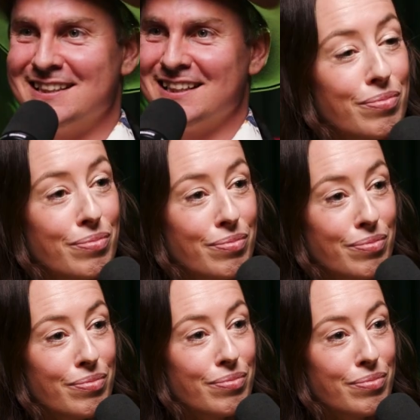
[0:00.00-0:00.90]

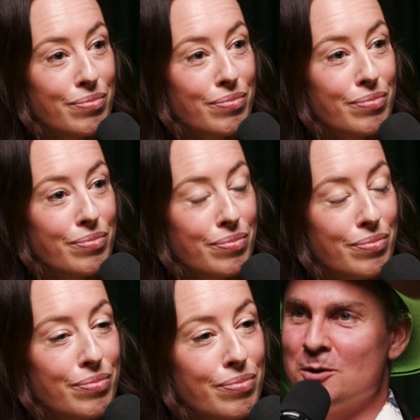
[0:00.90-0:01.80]
and especially
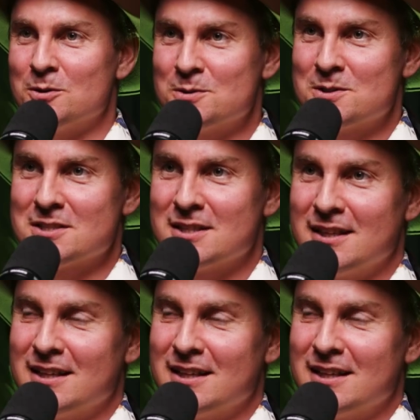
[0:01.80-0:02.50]
revenue goals,